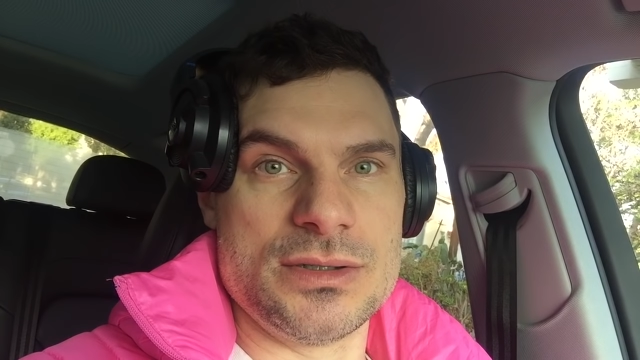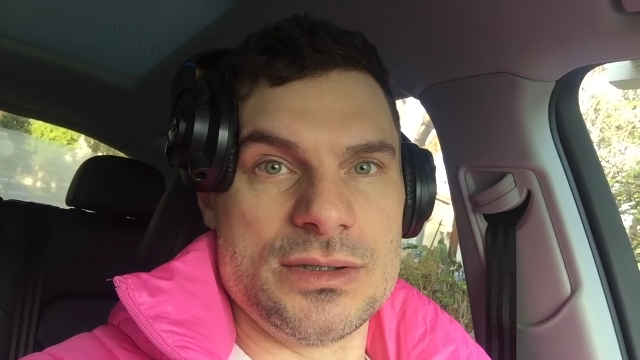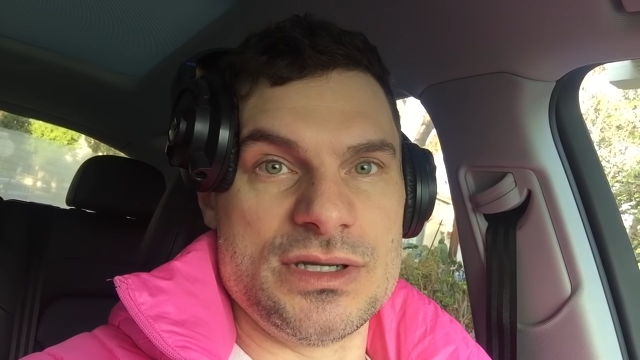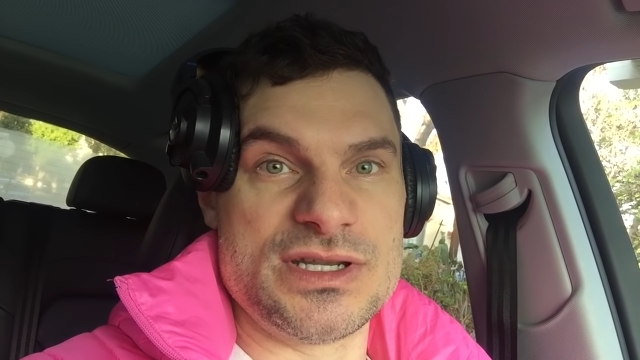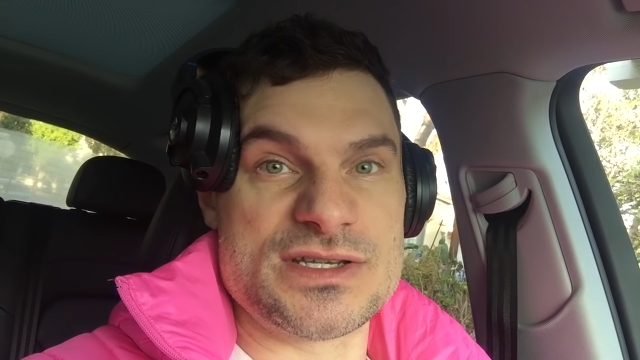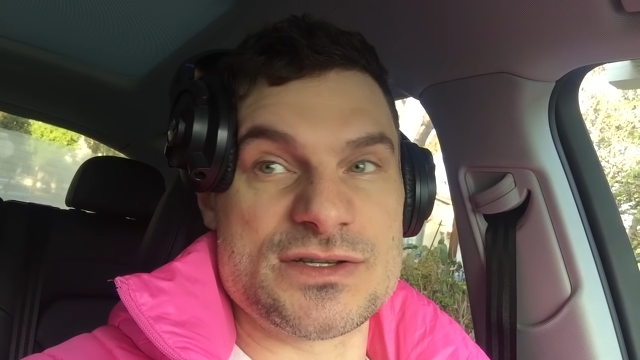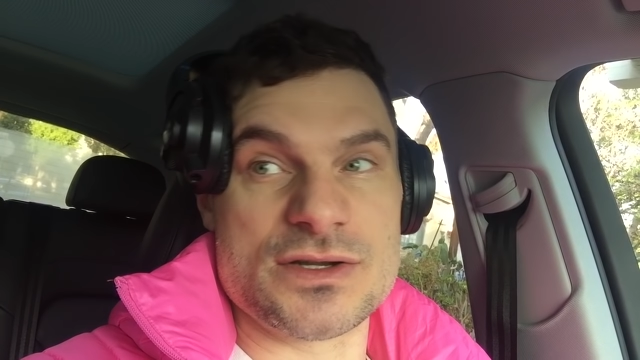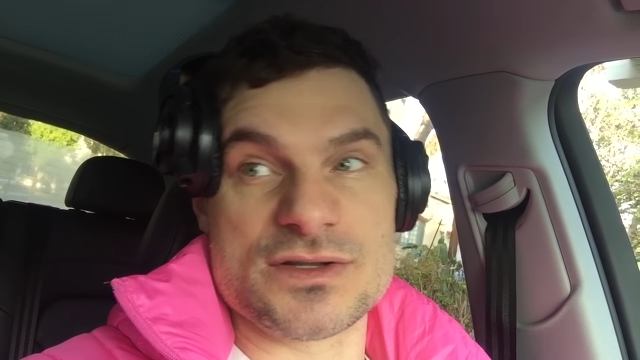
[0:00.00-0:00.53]

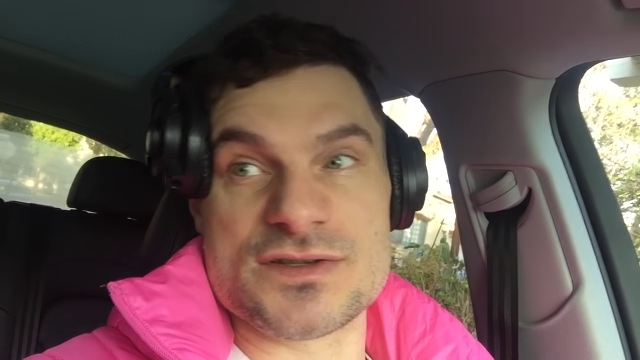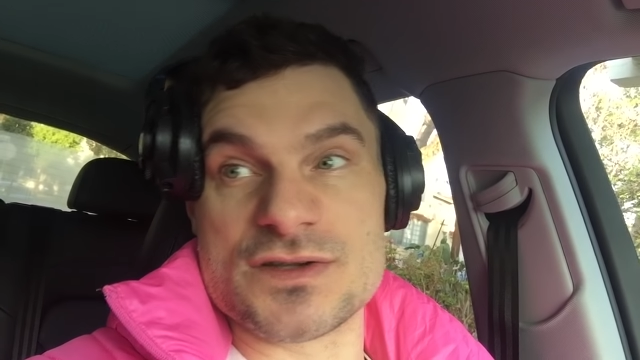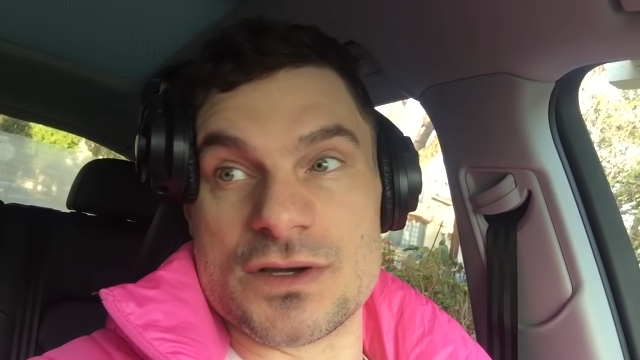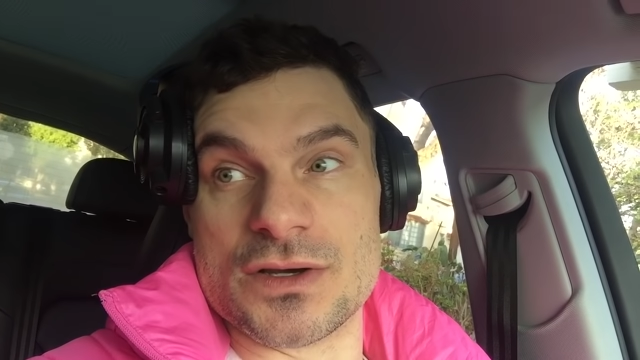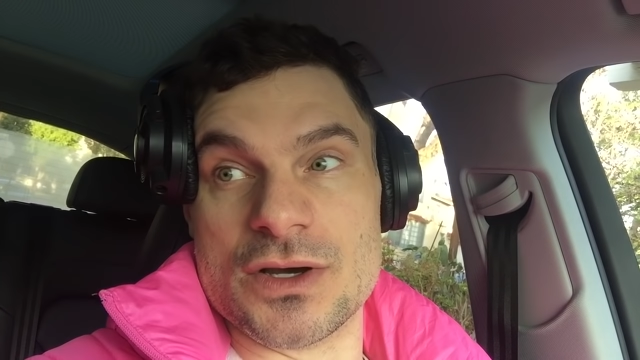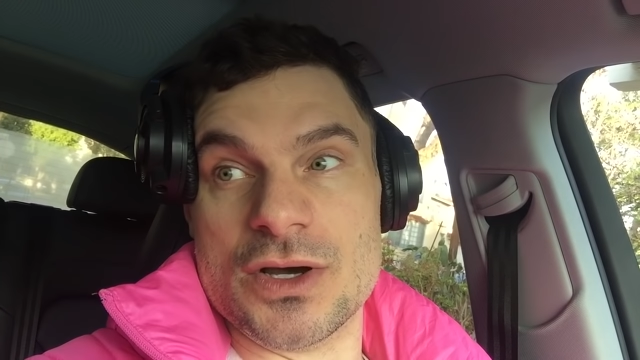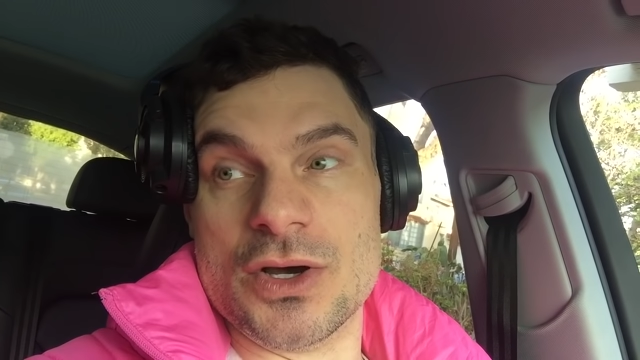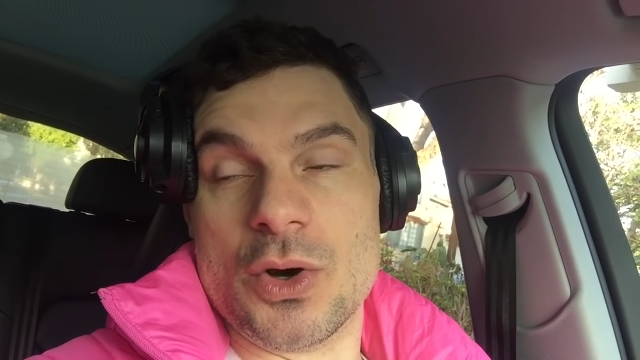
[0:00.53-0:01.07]
It is not
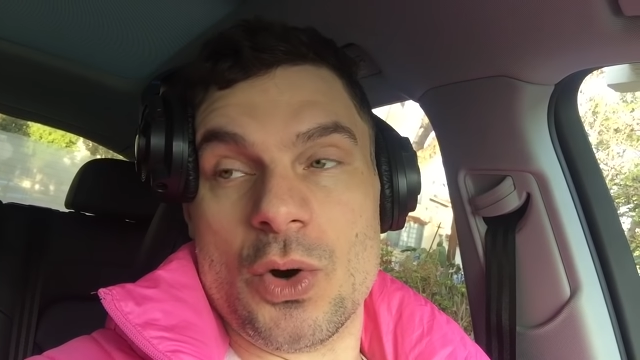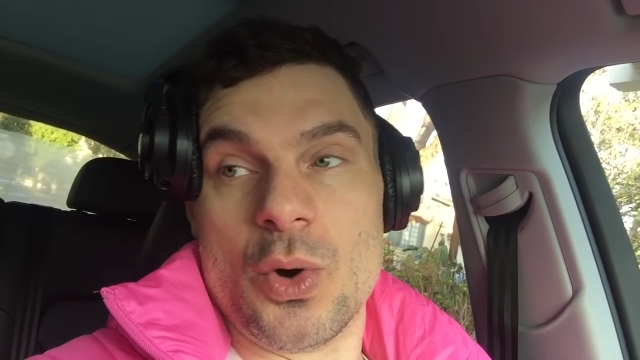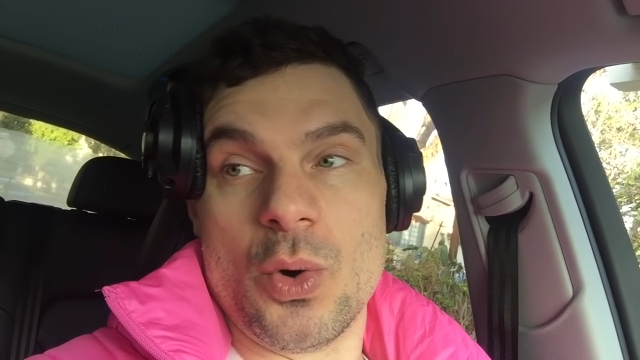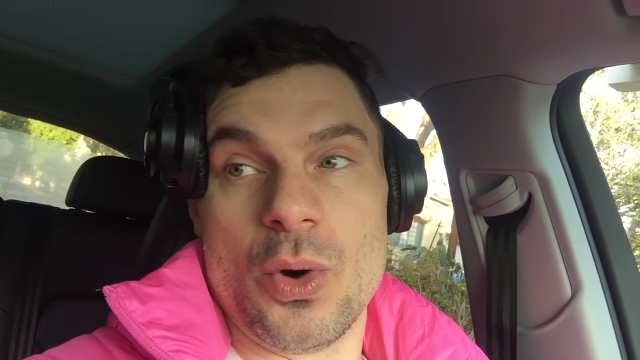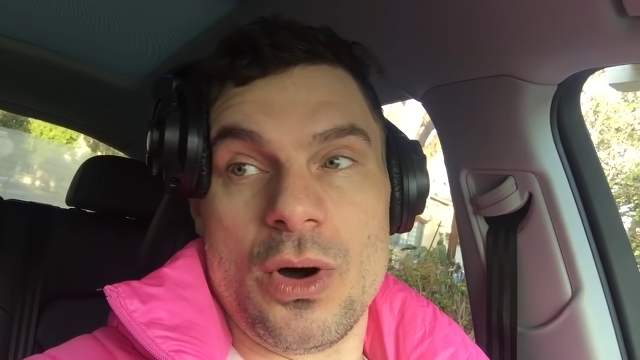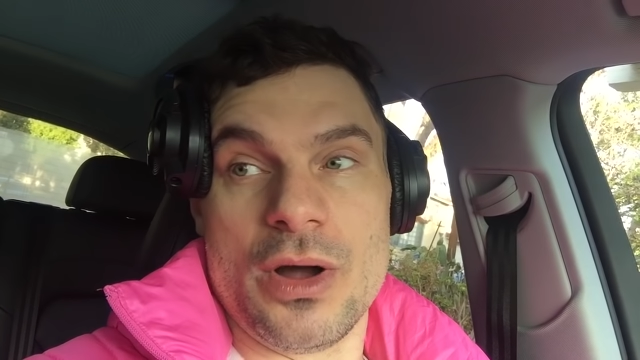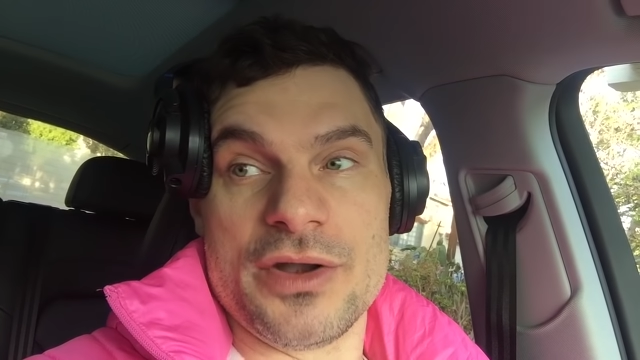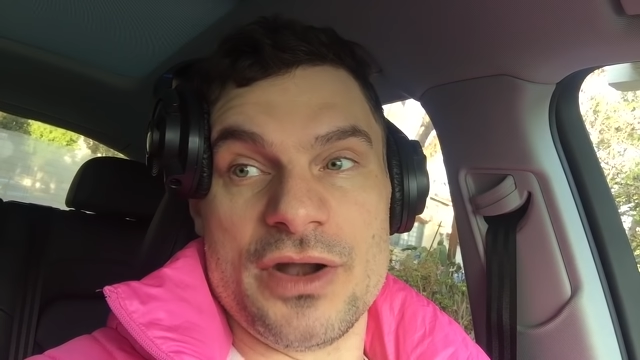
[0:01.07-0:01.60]
the
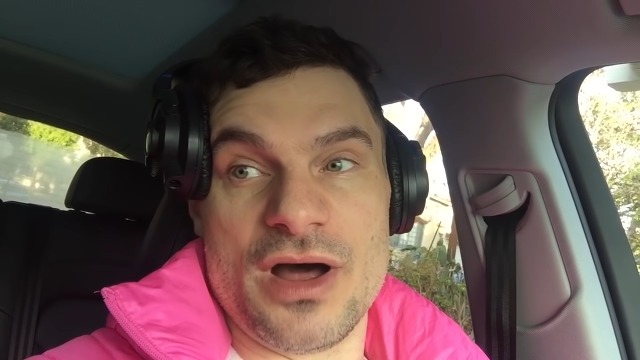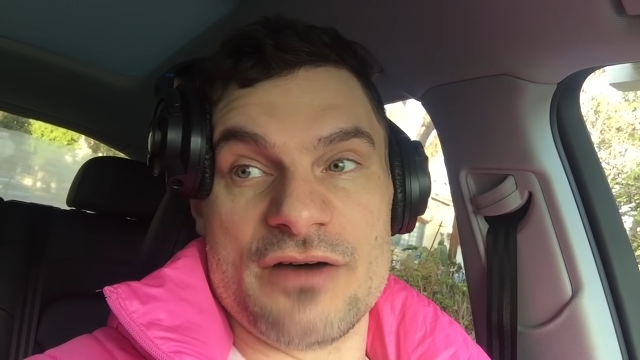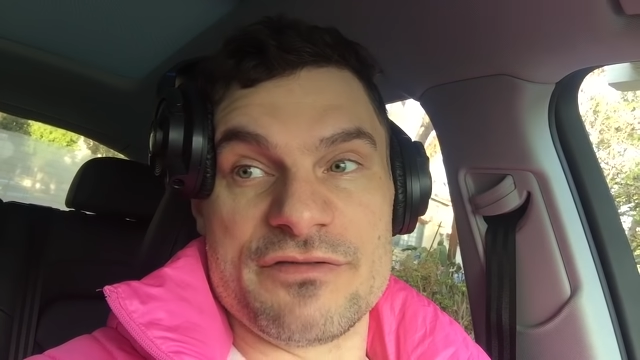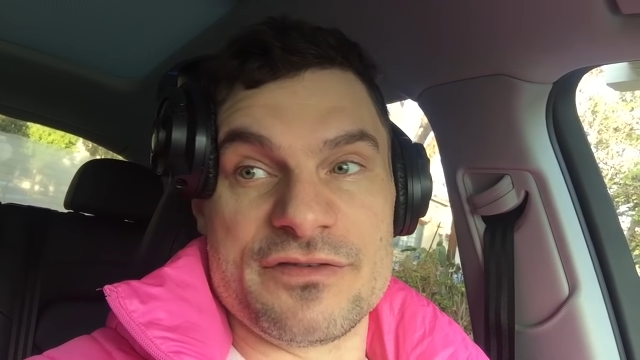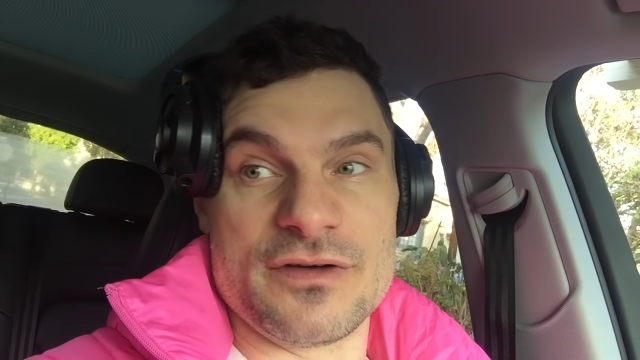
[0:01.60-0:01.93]
horn of